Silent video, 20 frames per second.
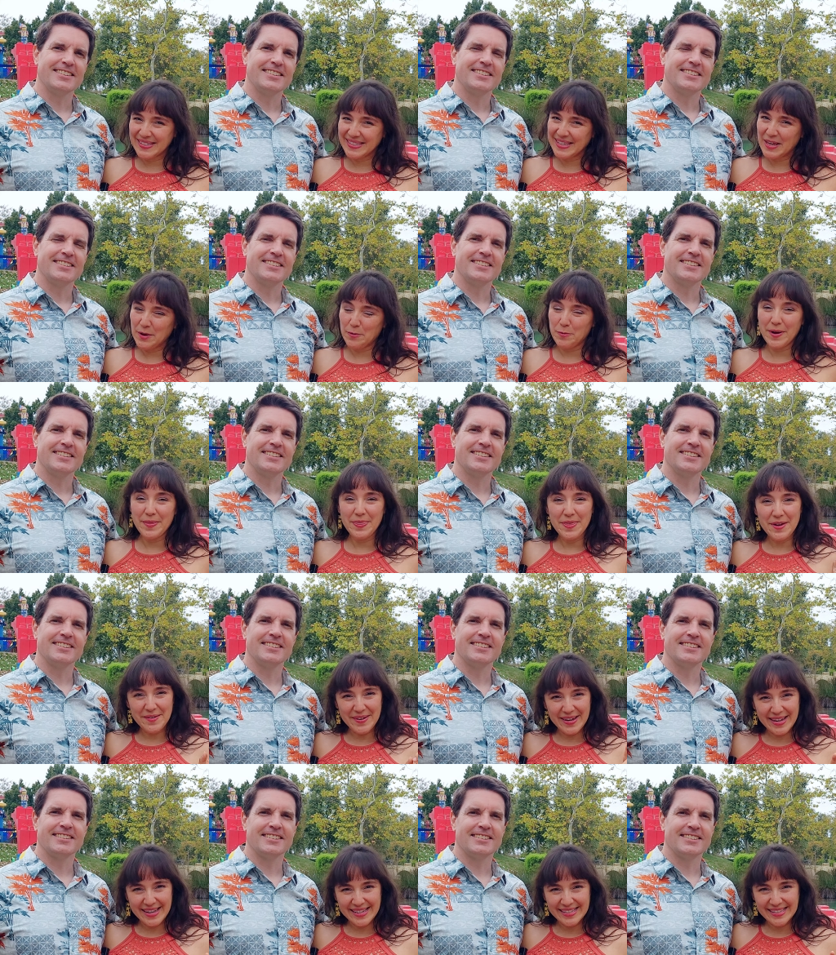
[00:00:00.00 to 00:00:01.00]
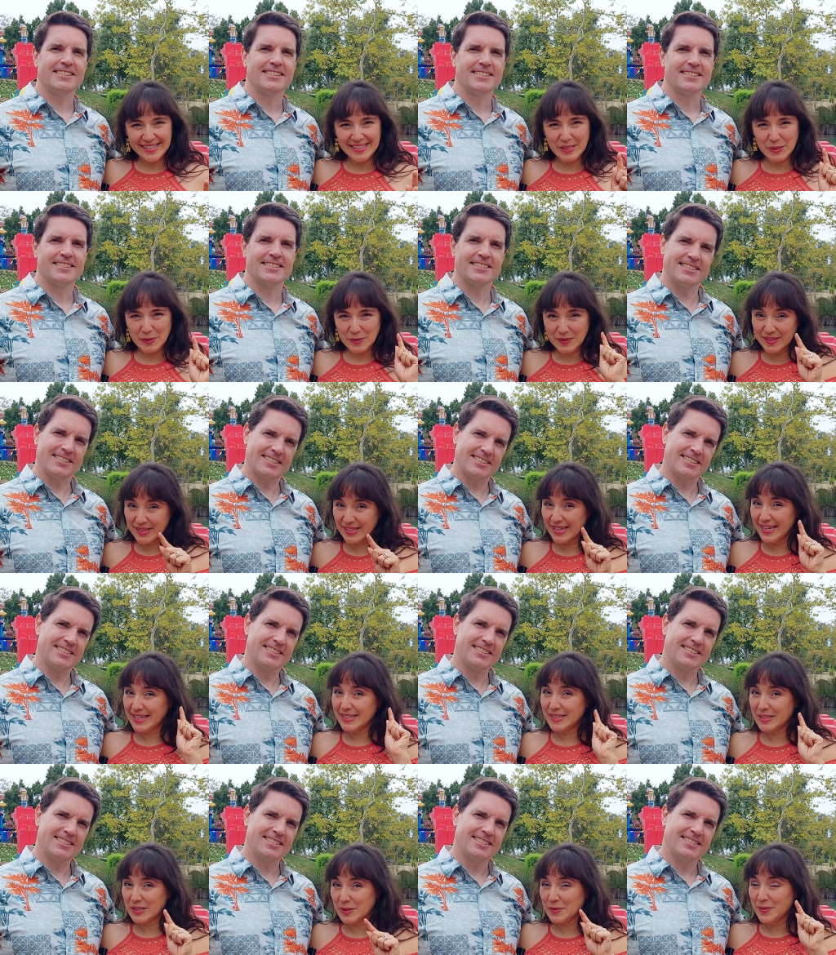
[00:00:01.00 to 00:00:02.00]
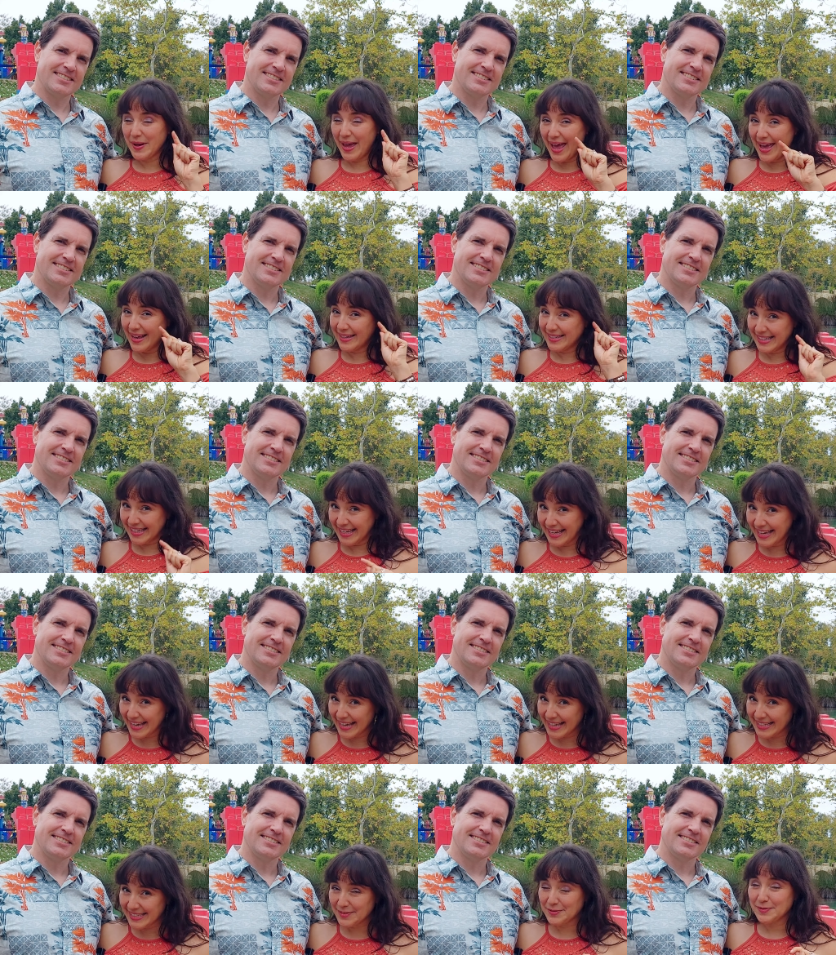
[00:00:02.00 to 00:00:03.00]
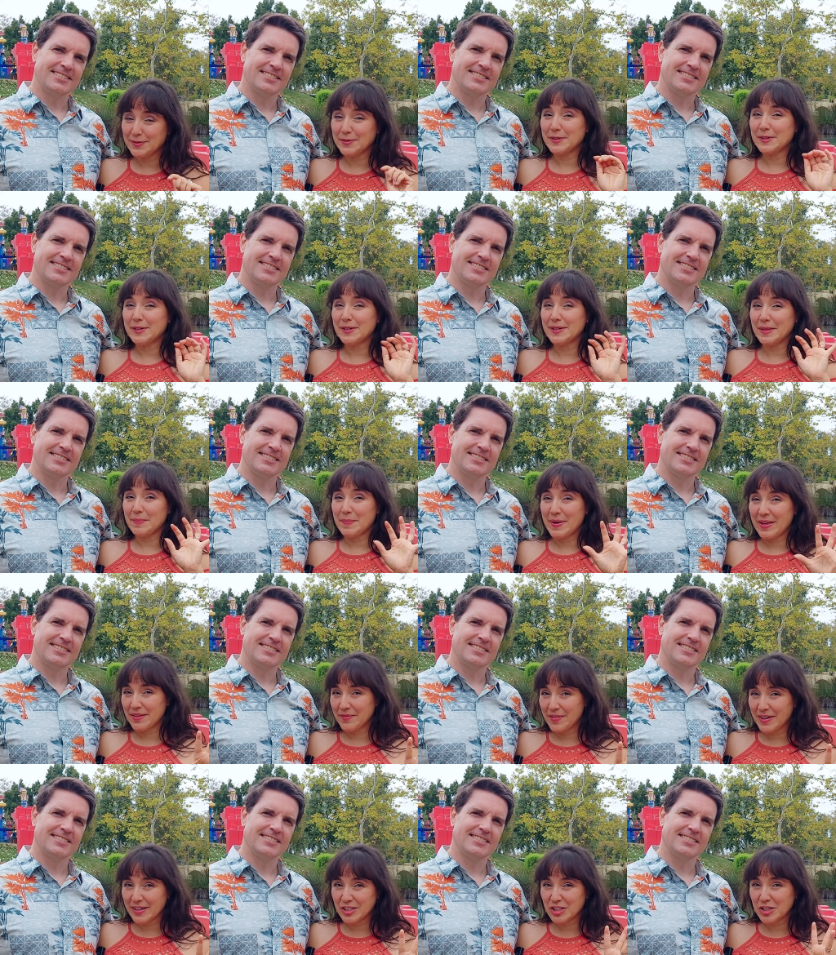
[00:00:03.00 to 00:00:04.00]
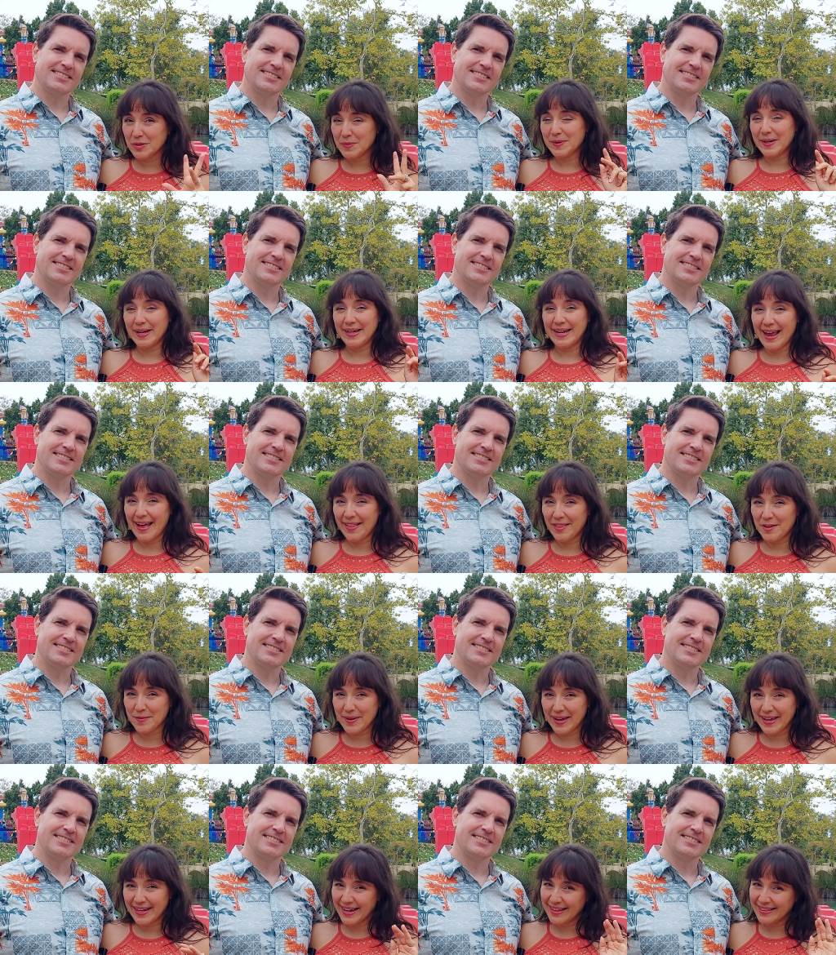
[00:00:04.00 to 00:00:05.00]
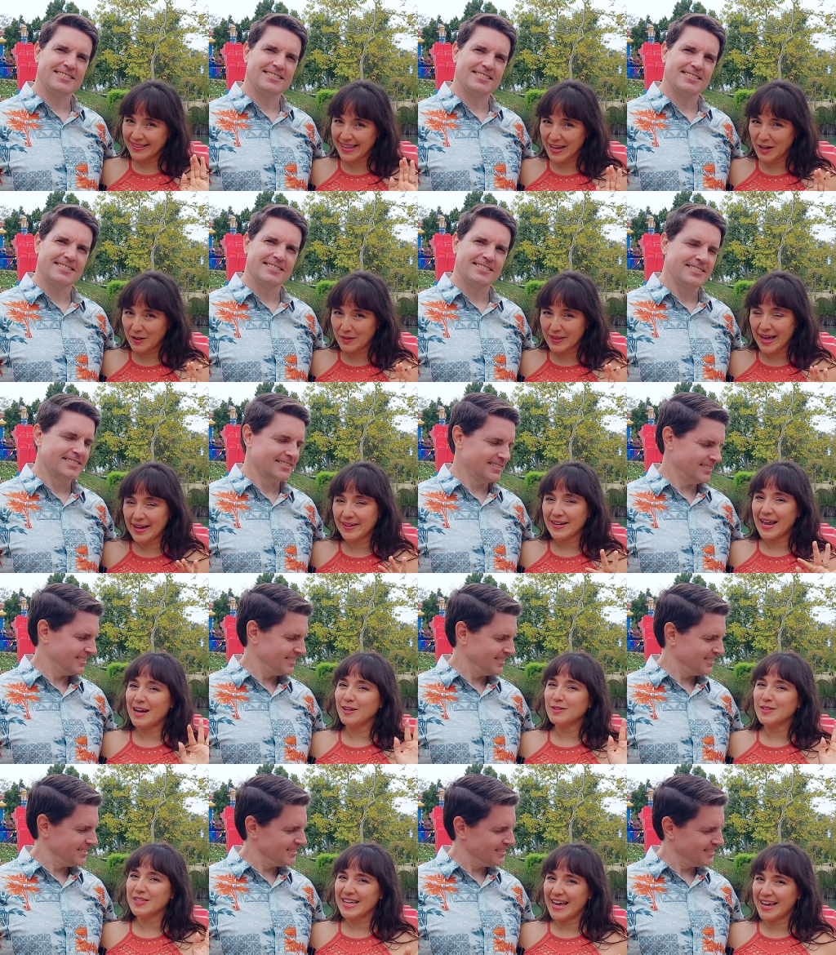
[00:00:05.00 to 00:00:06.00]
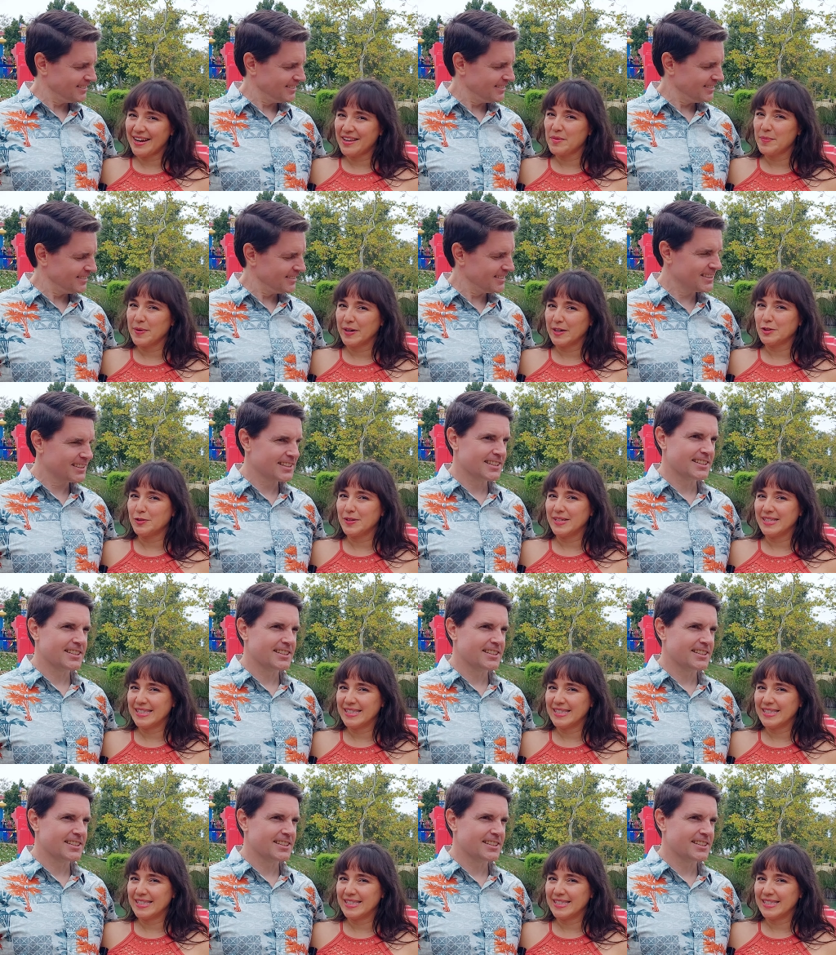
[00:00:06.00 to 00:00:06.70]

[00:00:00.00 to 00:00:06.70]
Speaker 1: see what there is to see, do, and eat for the month of October and Halloween at Legoland outside of the Brick or Treat